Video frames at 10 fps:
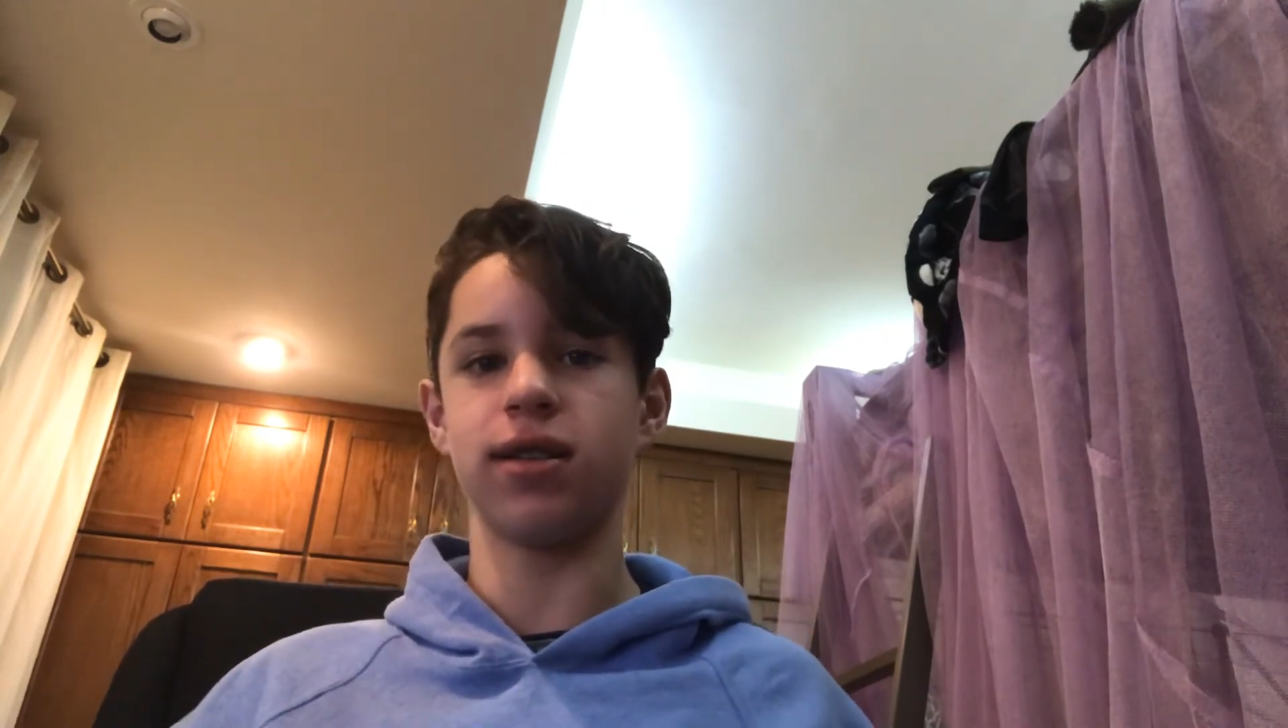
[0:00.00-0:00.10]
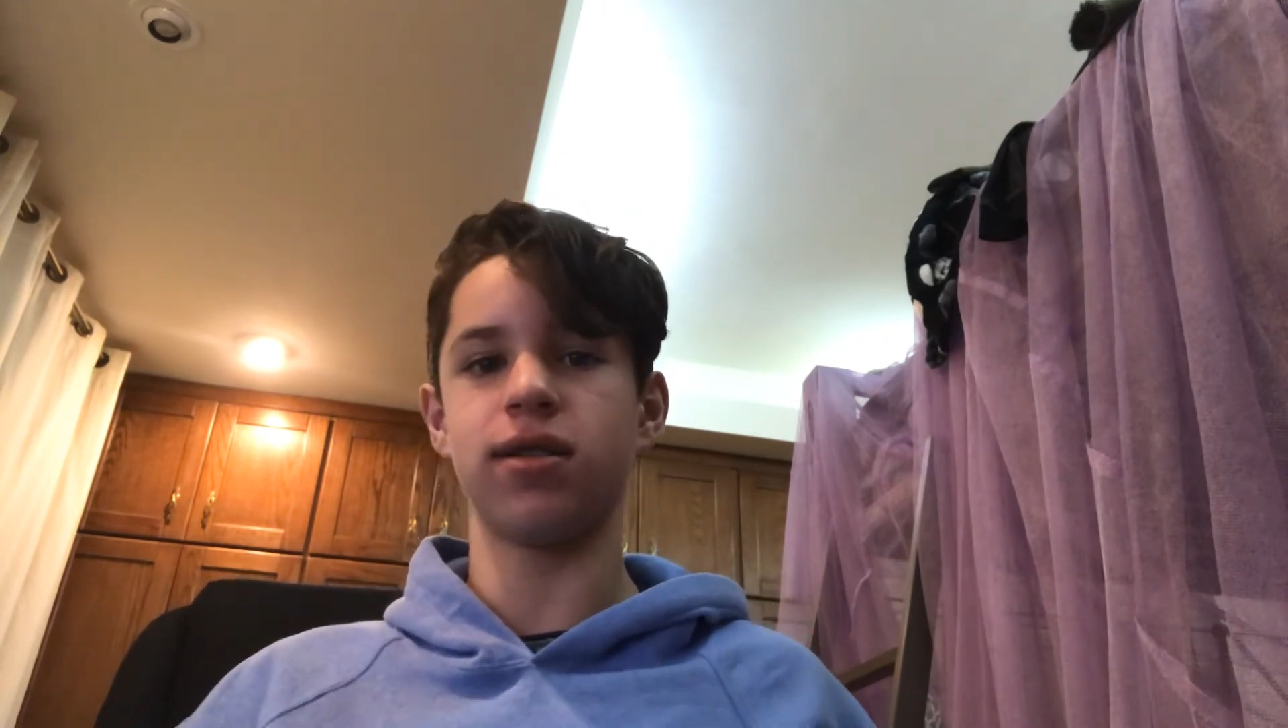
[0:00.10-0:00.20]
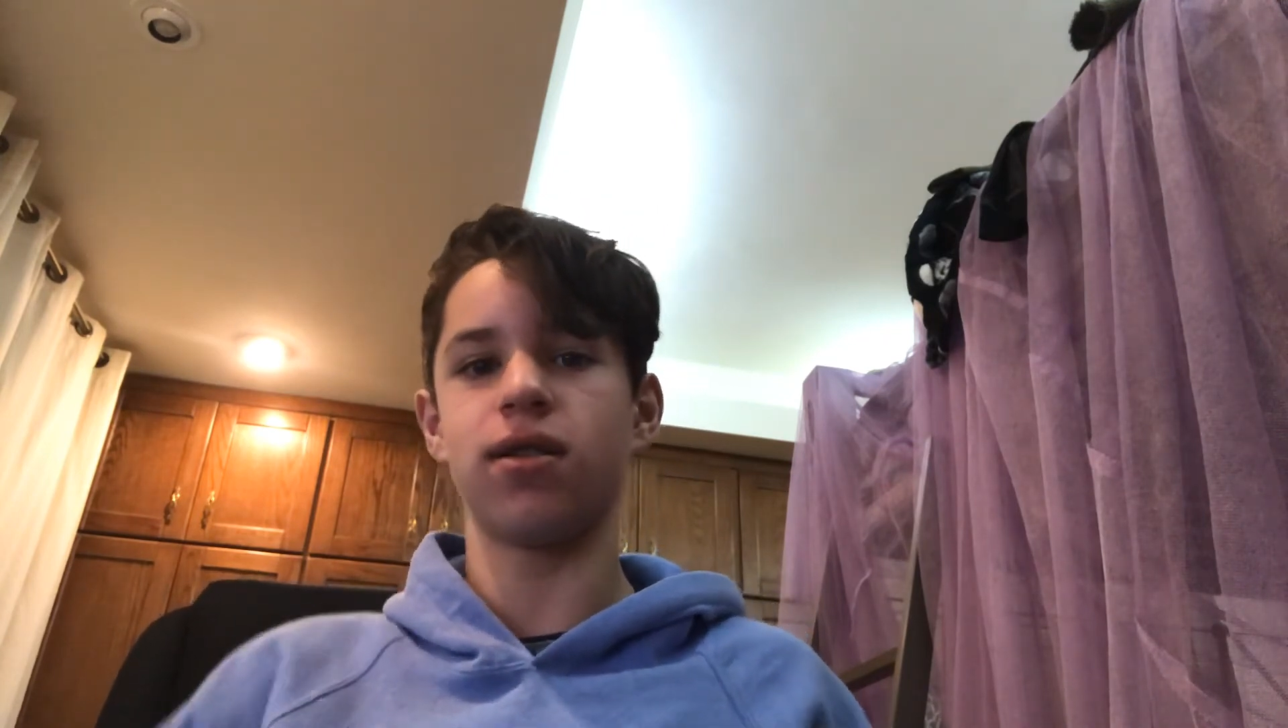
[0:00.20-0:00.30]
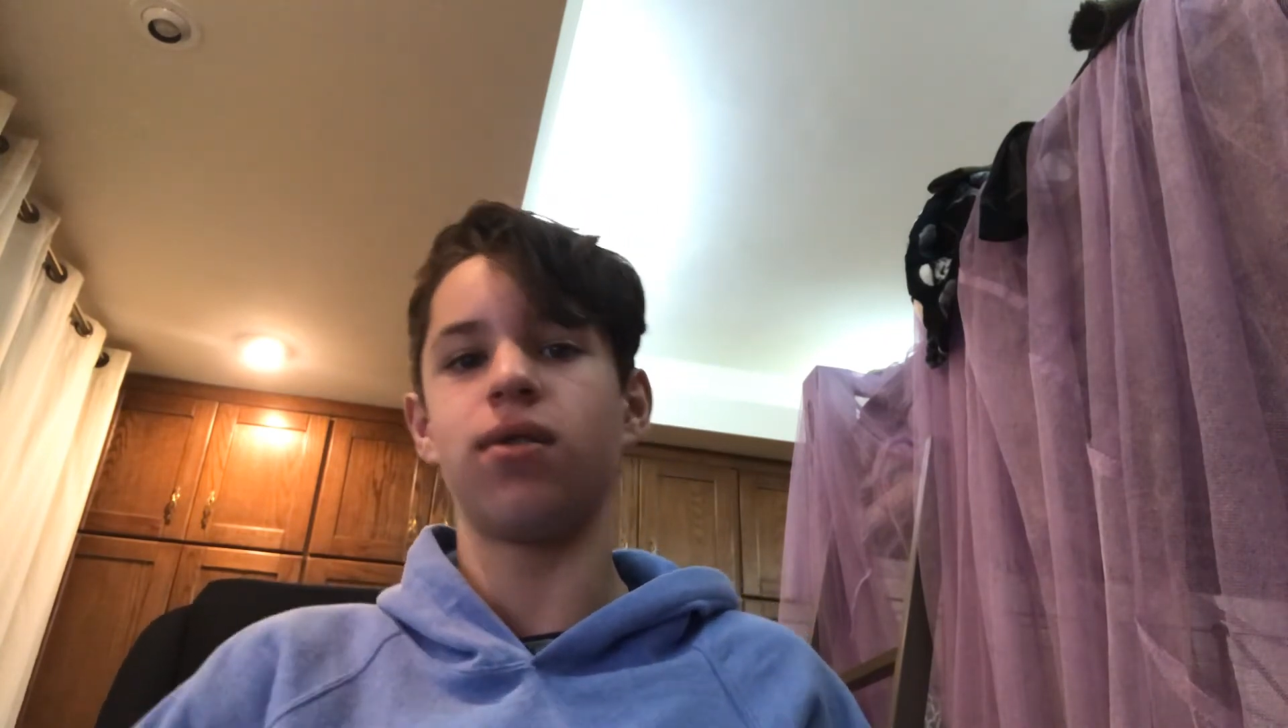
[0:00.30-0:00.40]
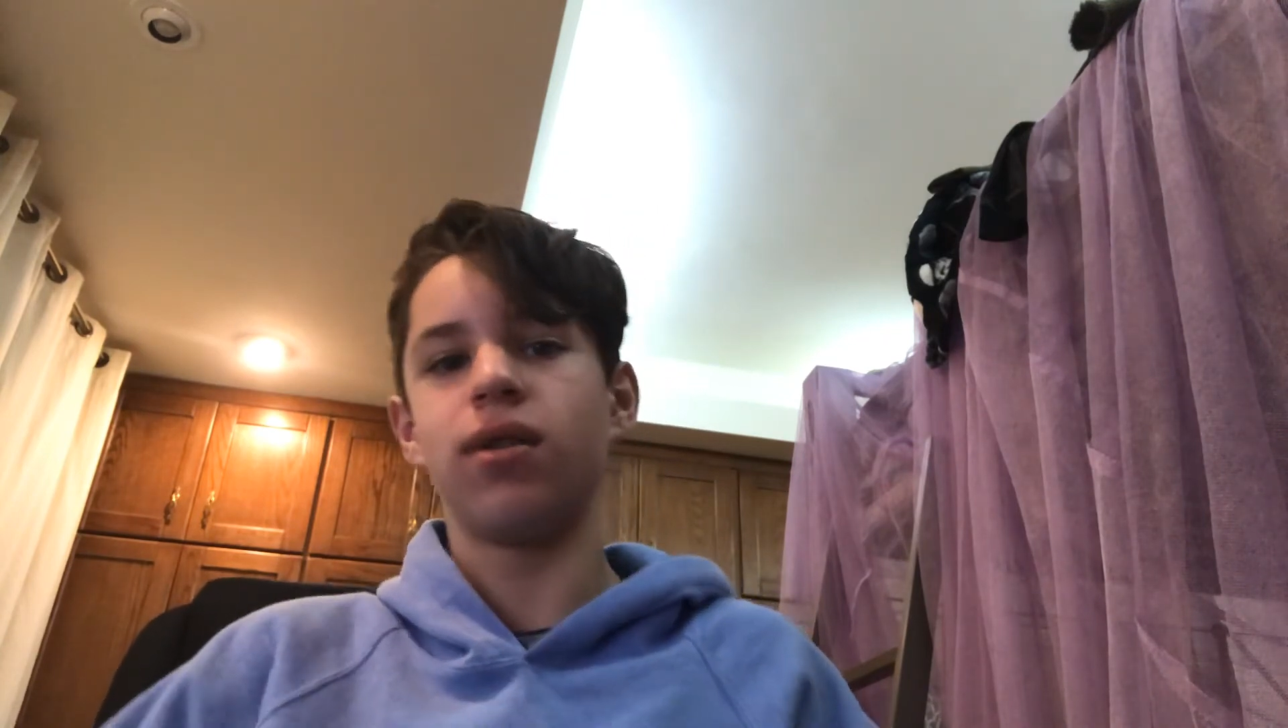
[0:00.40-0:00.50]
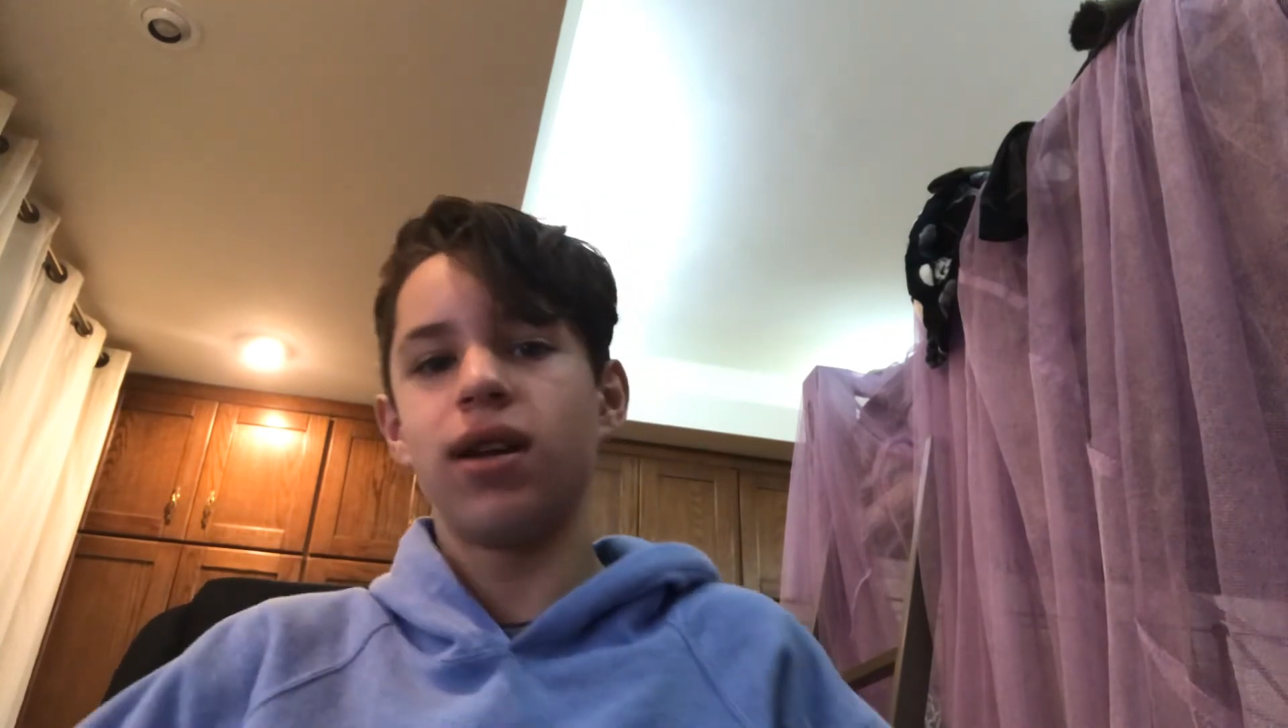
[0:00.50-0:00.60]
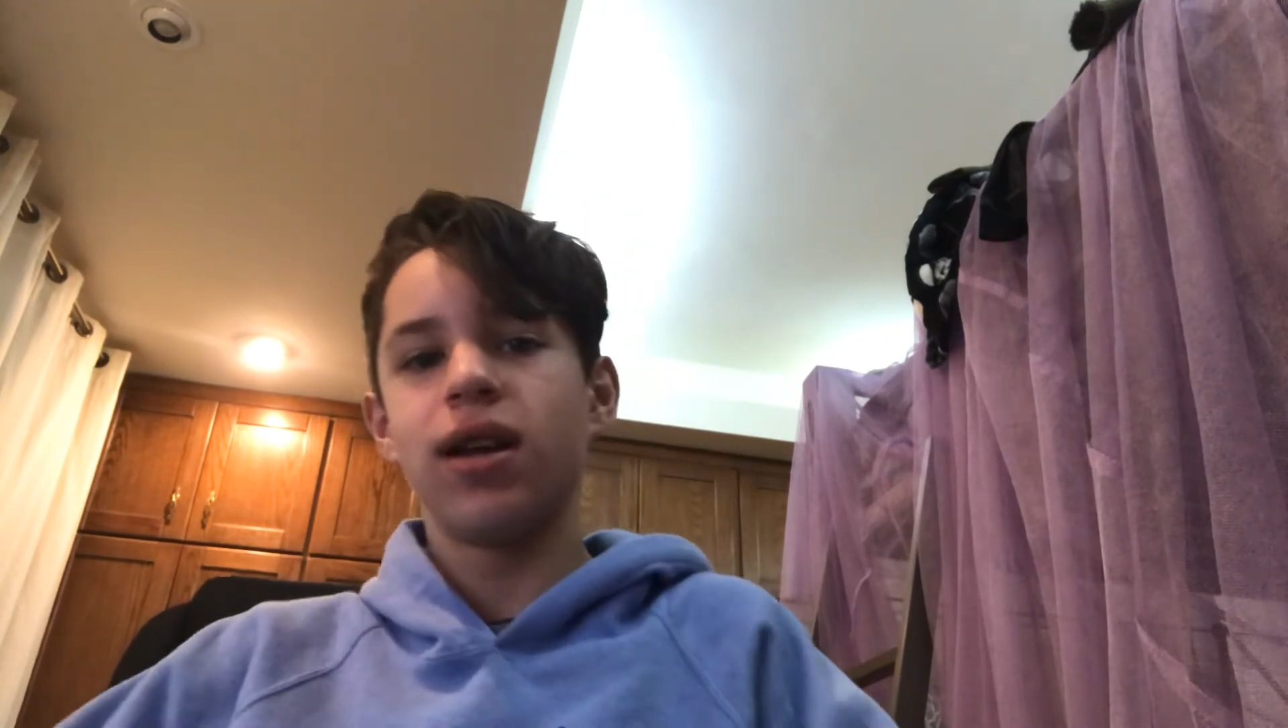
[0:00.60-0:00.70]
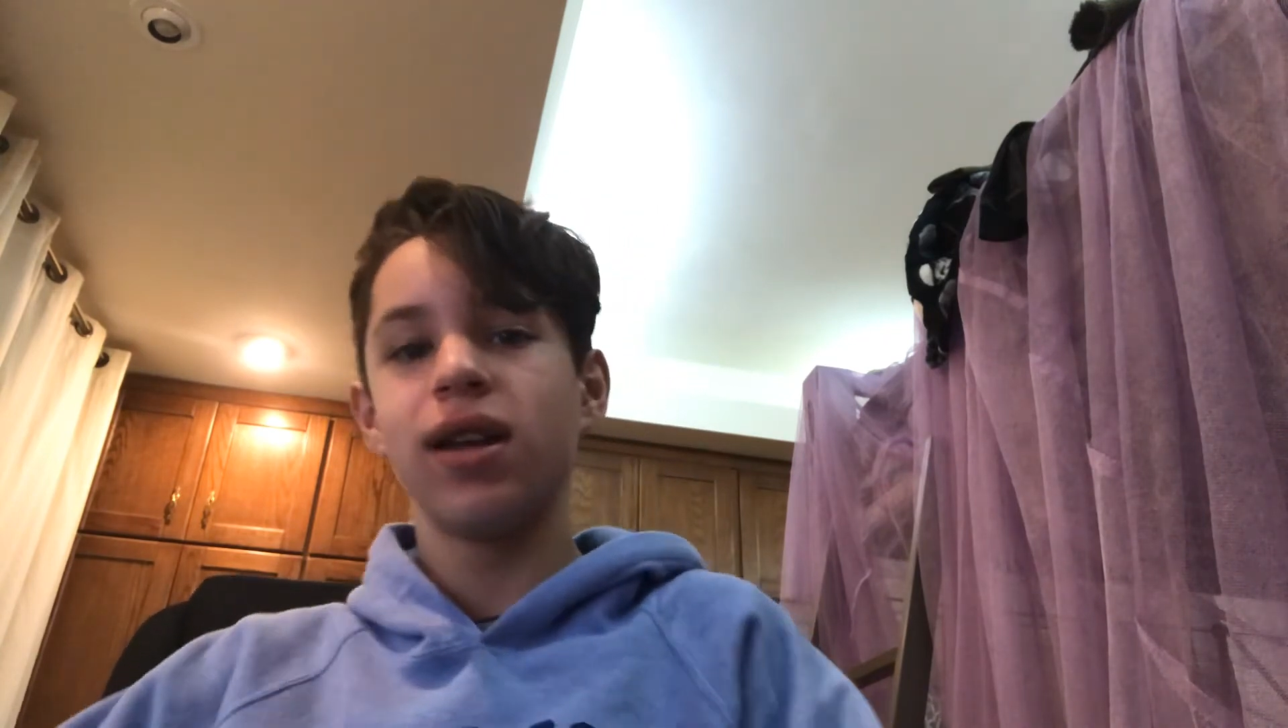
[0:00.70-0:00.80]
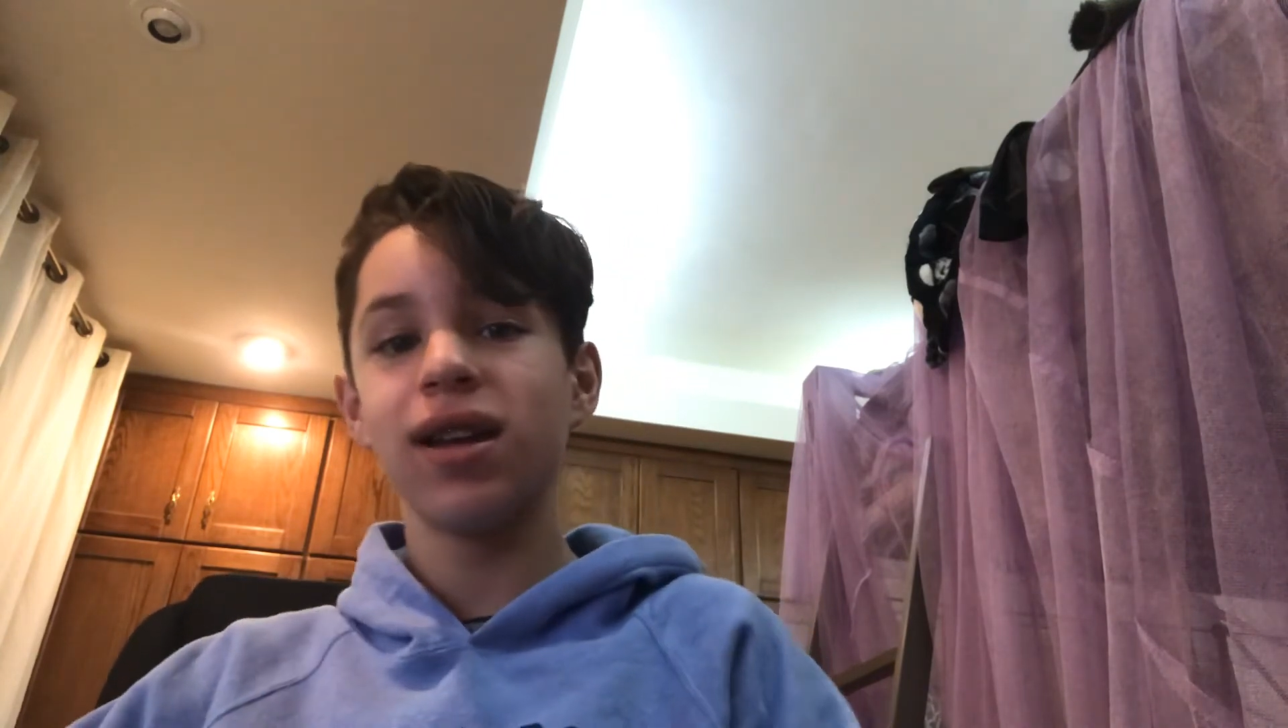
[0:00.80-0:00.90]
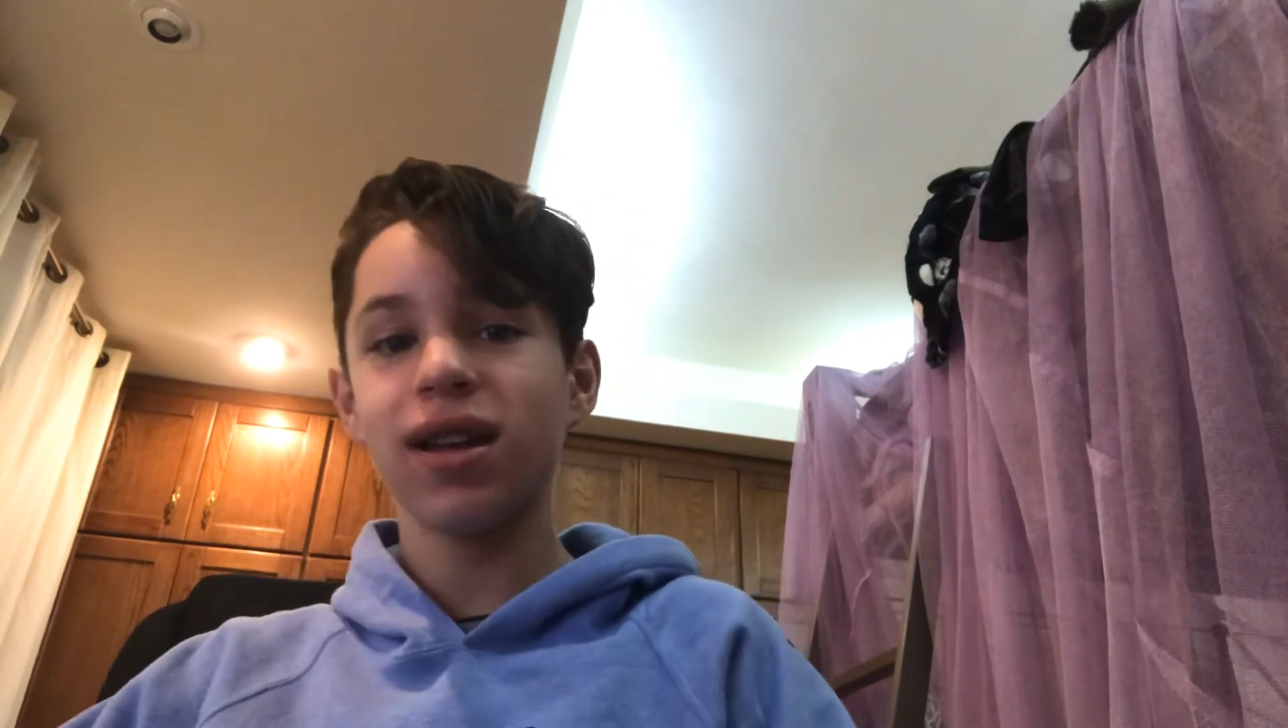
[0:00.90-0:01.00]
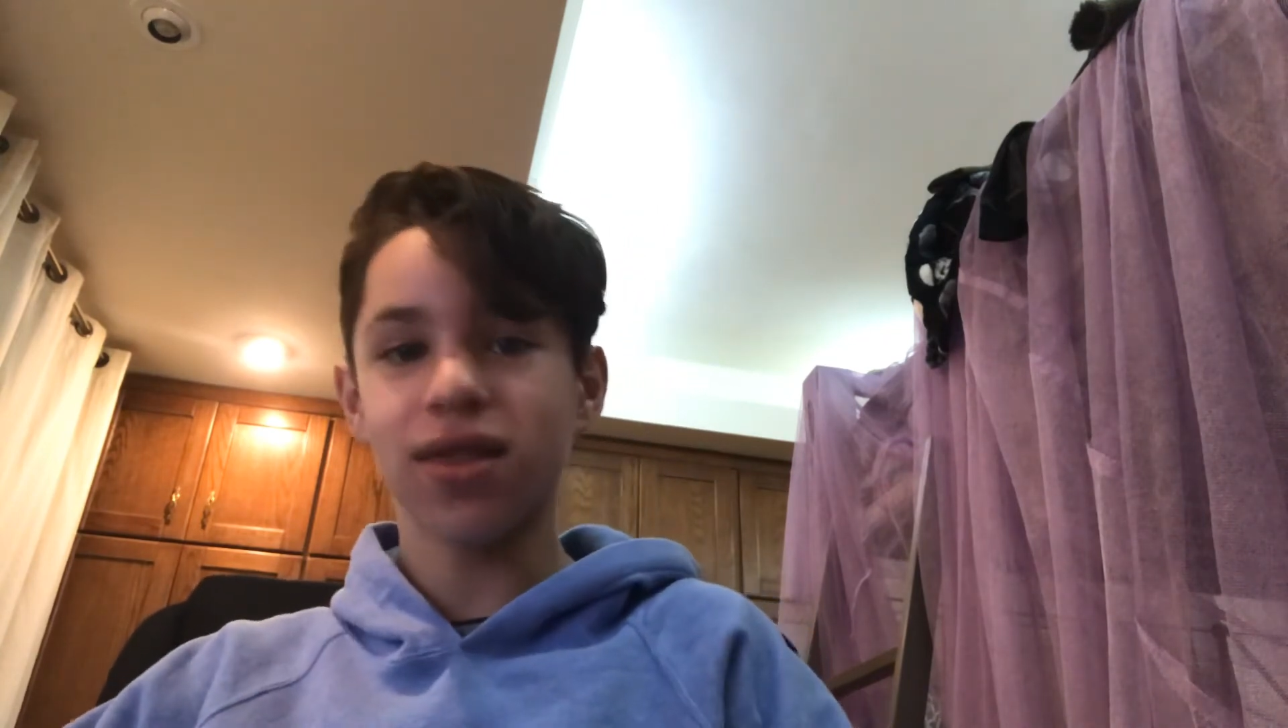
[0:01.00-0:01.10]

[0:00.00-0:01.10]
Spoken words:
So, yeah,